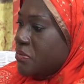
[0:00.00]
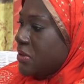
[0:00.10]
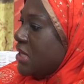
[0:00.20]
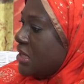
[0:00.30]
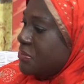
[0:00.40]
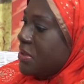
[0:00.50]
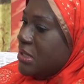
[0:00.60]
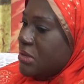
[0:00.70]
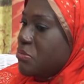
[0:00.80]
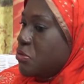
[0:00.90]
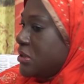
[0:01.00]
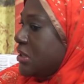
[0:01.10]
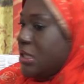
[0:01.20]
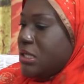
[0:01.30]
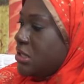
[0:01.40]
what has been the most
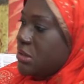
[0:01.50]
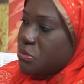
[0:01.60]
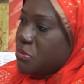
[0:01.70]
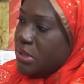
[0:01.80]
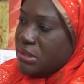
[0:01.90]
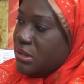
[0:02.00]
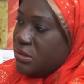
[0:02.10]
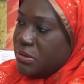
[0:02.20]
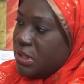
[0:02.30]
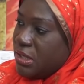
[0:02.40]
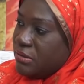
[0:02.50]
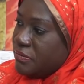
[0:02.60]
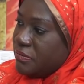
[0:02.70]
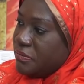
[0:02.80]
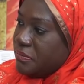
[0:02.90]
challenging moment in your life
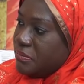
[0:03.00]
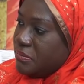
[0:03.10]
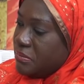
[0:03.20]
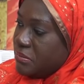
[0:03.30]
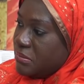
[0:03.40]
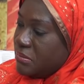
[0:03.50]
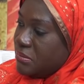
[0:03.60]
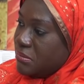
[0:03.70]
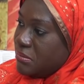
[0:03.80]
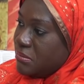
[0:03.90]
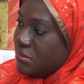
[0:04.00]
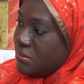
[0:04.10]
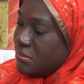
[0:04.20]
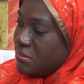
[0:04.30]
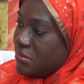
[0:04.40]
um,
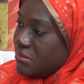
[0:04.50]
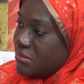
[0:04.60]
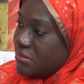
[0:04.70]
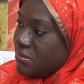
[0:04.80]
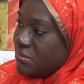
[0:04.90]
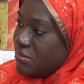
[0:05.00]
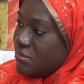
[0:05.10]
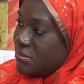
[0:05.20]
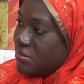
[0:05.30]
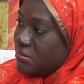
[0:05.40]
um that was when